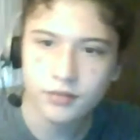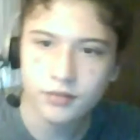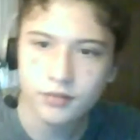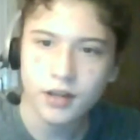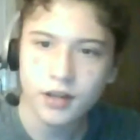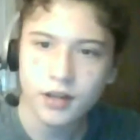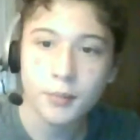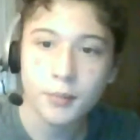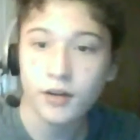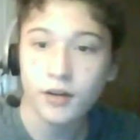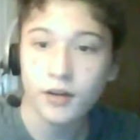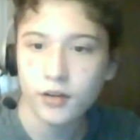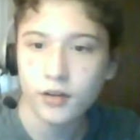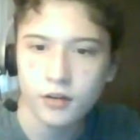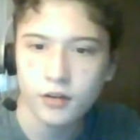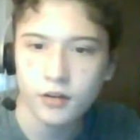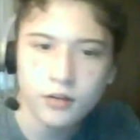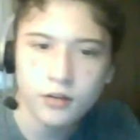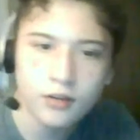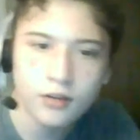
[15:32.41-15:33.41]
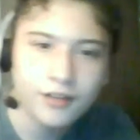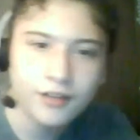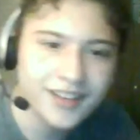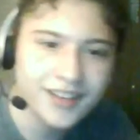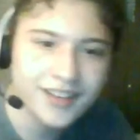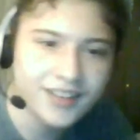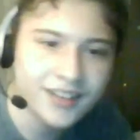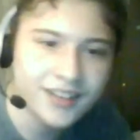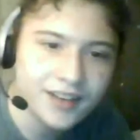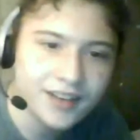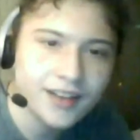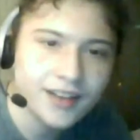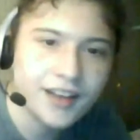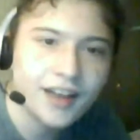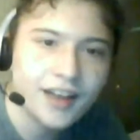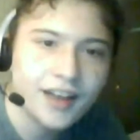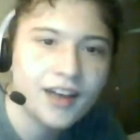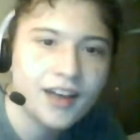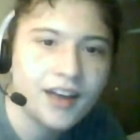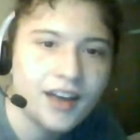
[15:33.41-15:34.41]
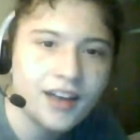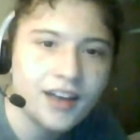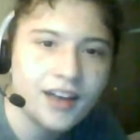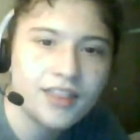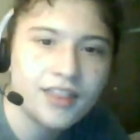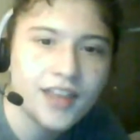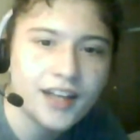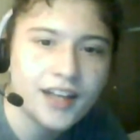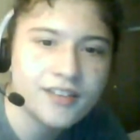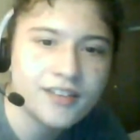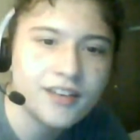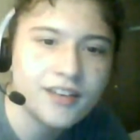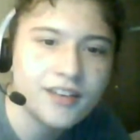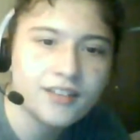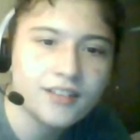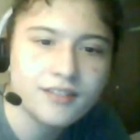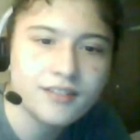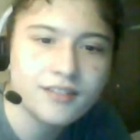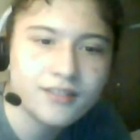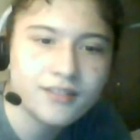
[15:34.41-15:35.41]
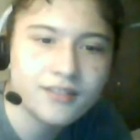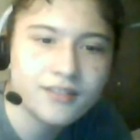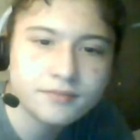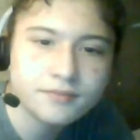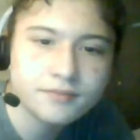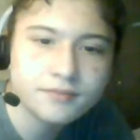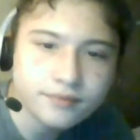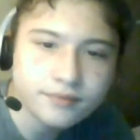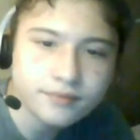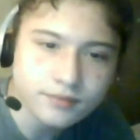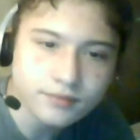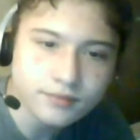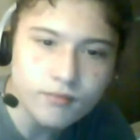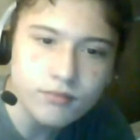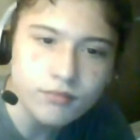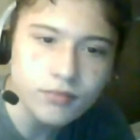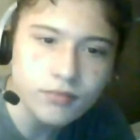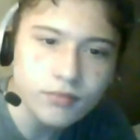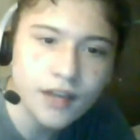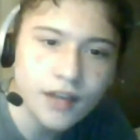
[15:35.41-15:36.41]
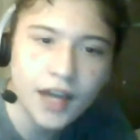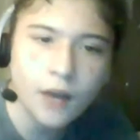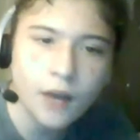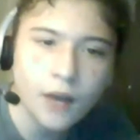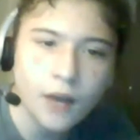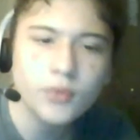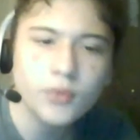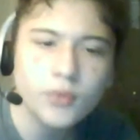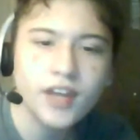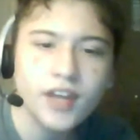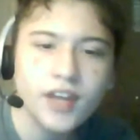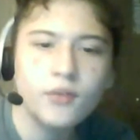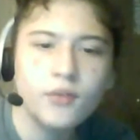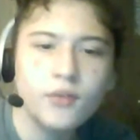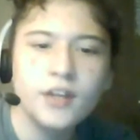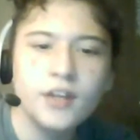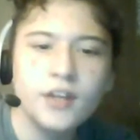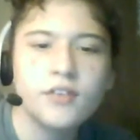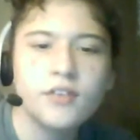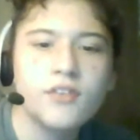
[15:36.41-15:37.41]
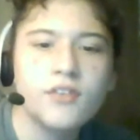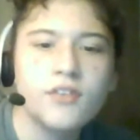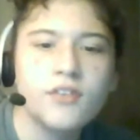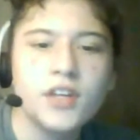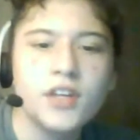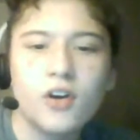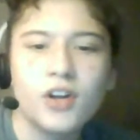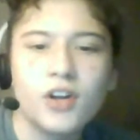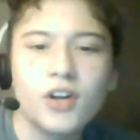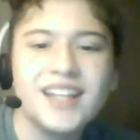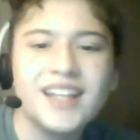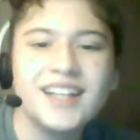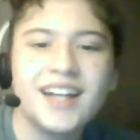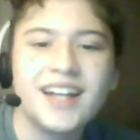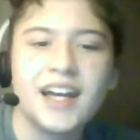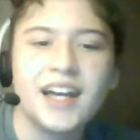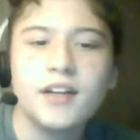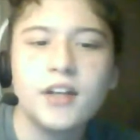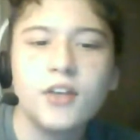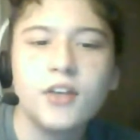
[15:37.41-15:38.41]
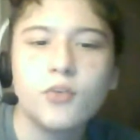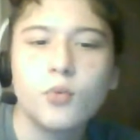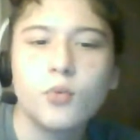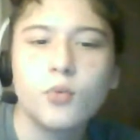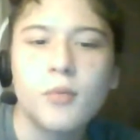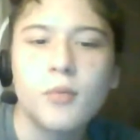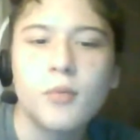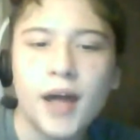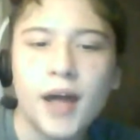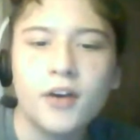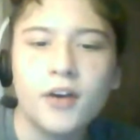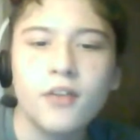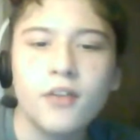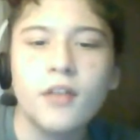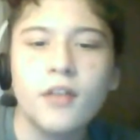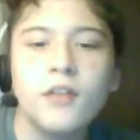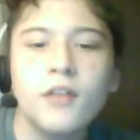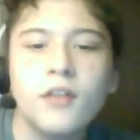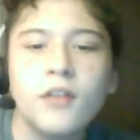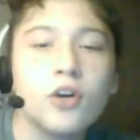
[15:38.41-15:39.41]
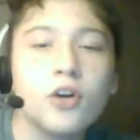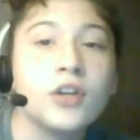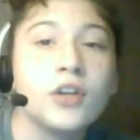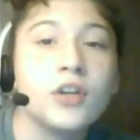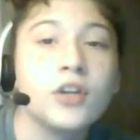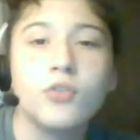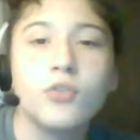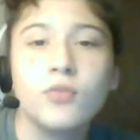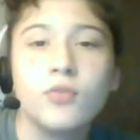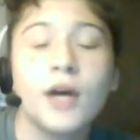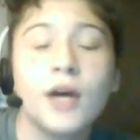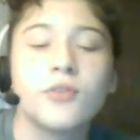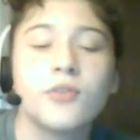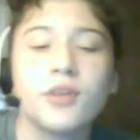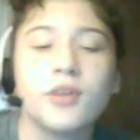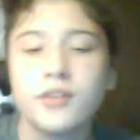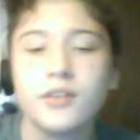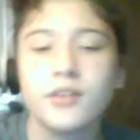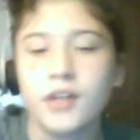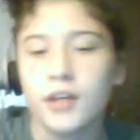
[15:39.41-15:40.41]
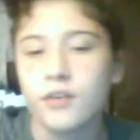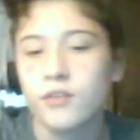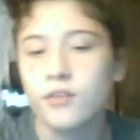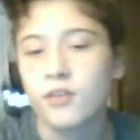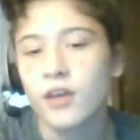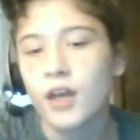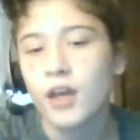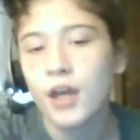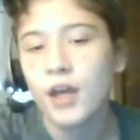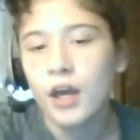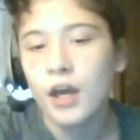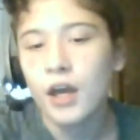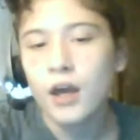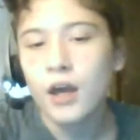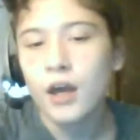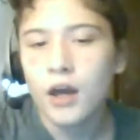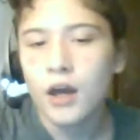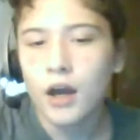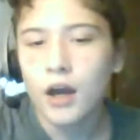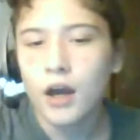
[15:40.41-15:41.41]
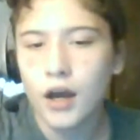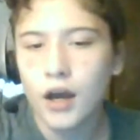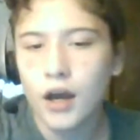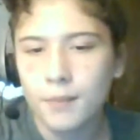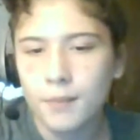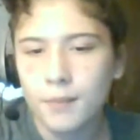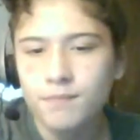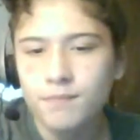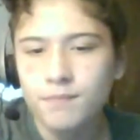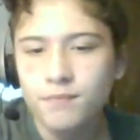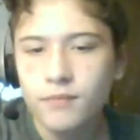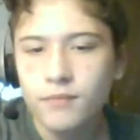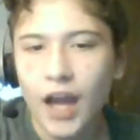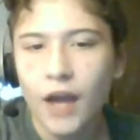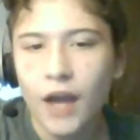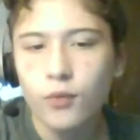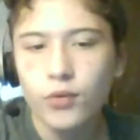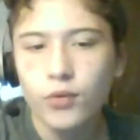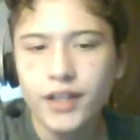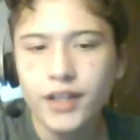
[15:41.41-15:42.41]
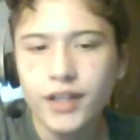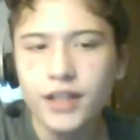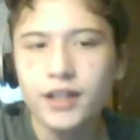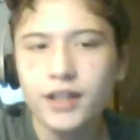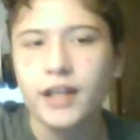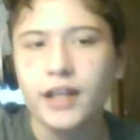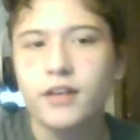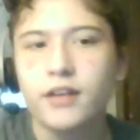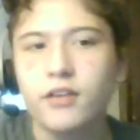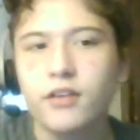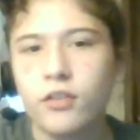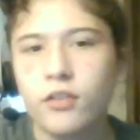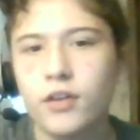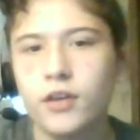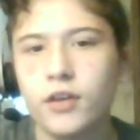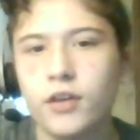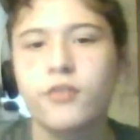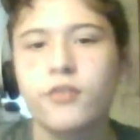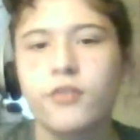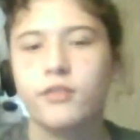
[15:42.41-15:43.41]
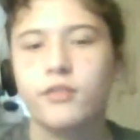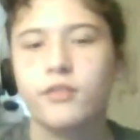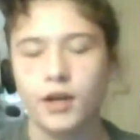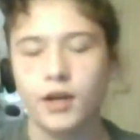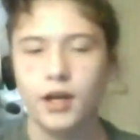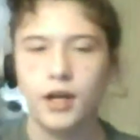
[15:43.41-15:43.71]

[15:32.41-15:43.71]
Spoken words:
I barely could. And that's it. That was 10 reasons the early 90s were better than the early 2010s. I really liked this